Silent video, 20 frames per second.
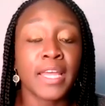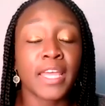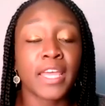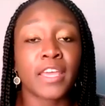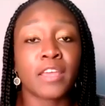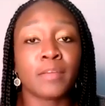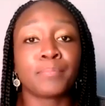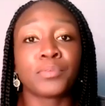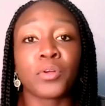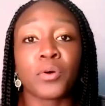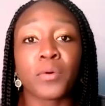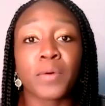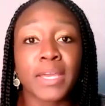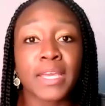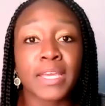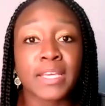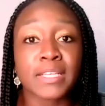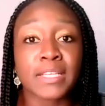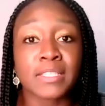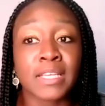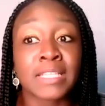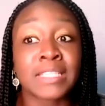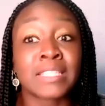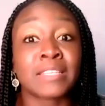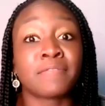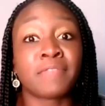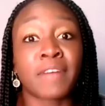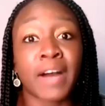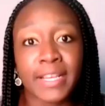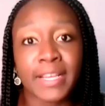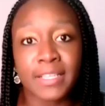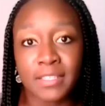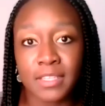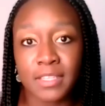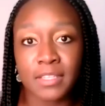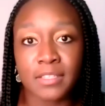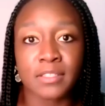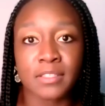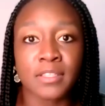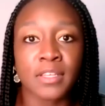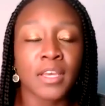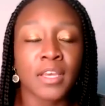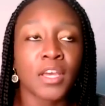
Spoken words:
employees' devices.